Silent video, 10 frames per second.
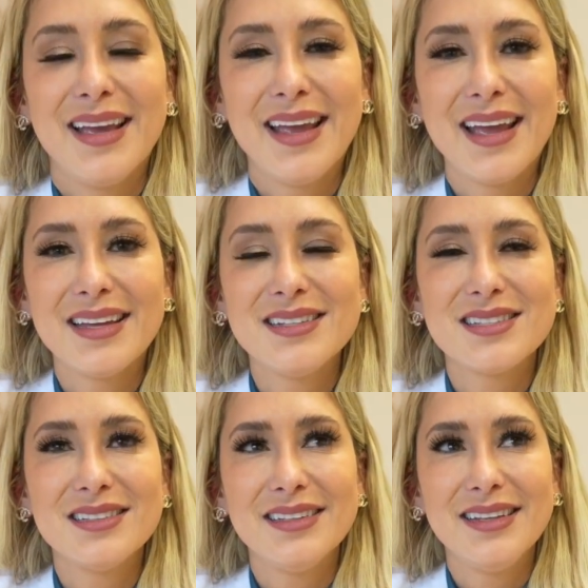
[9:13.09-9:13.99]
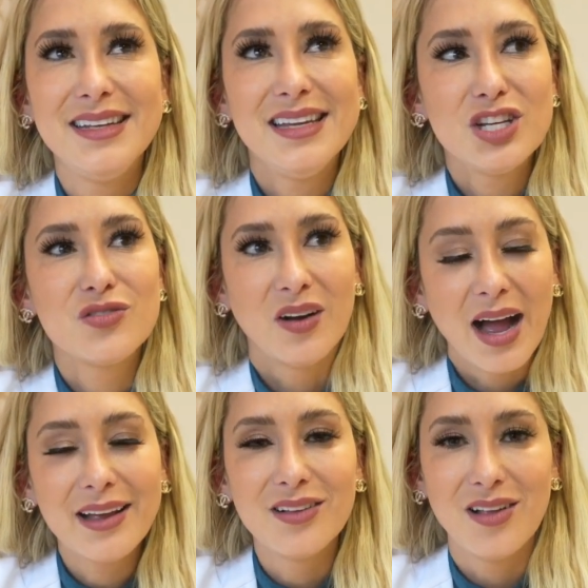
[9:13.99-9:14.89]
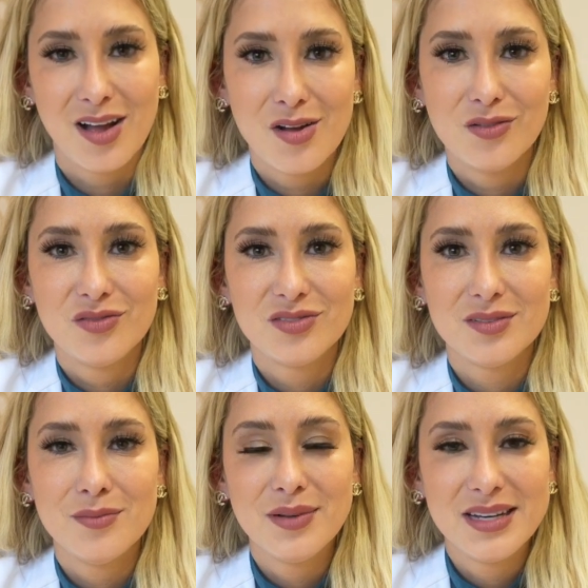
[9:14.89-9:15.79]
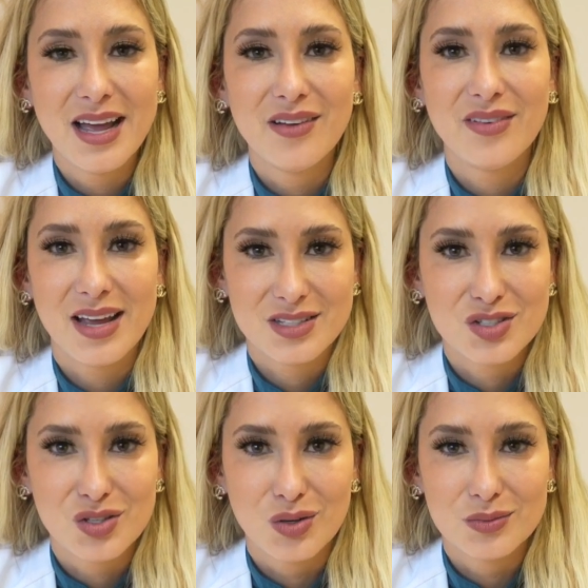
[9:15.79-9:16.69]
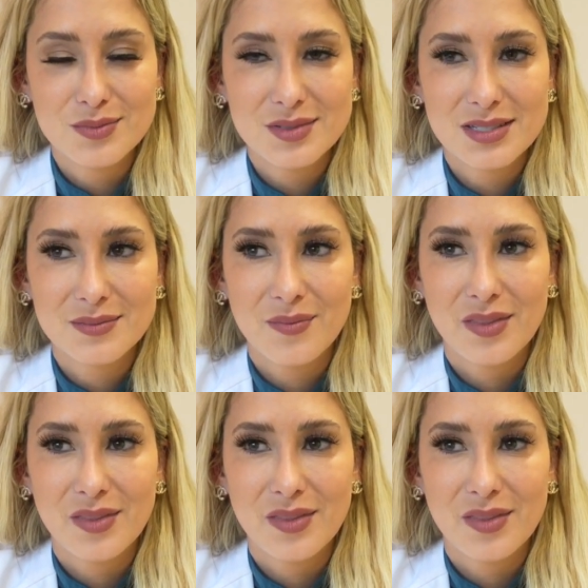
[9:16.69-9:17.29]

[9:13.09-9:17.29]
And in each vial of Benev exosomes,